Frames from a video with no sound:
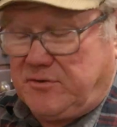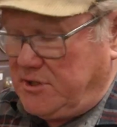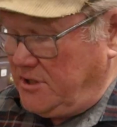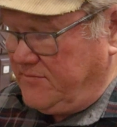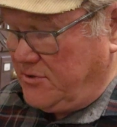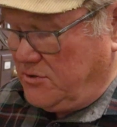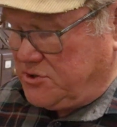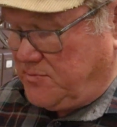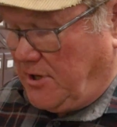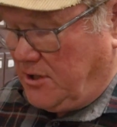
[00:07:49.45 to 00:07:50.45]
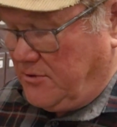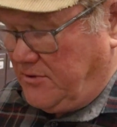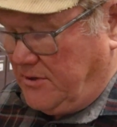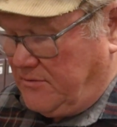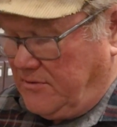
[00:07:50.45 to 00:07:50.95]
You can even go smaller
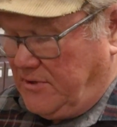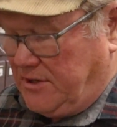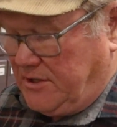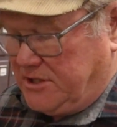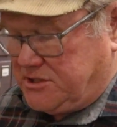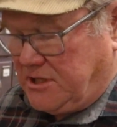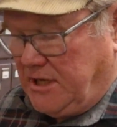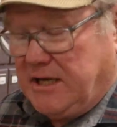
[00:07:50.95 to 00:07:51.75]
than this.